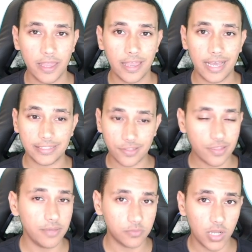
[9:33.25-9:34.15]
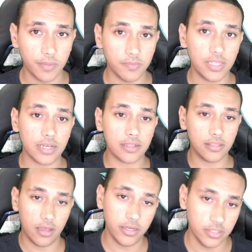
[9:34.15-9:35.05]
At the same time, the
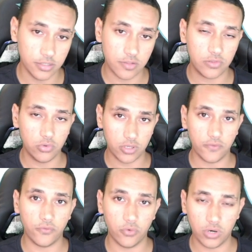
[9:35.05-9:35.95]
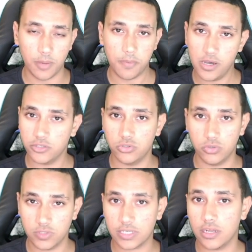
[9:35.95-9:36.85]
clients looking for a partner or
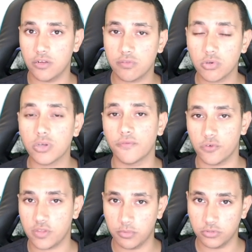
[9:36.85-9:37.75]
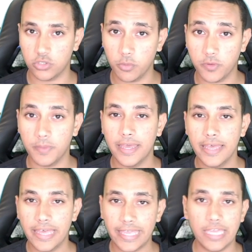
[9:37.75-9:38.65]
the clients looking for someone to help them
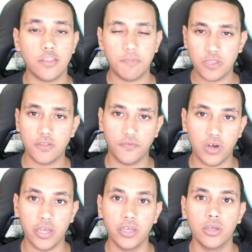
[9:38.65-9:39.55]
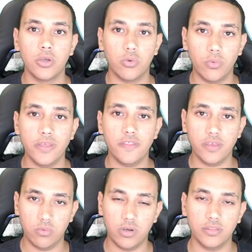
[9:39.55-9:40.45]
can specify where they
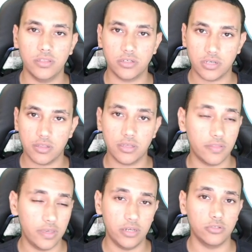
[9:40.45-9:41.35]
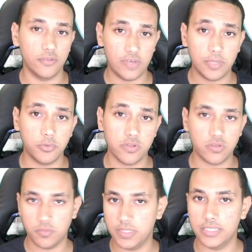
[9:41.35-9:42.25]
want their developers
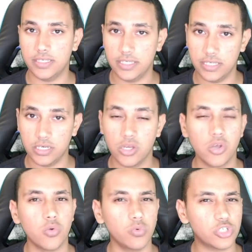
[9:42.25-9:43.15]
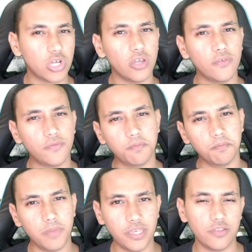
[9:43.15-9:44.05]
to be in, which kind of
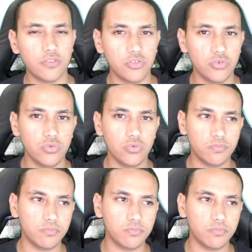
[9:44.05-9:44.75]
makes you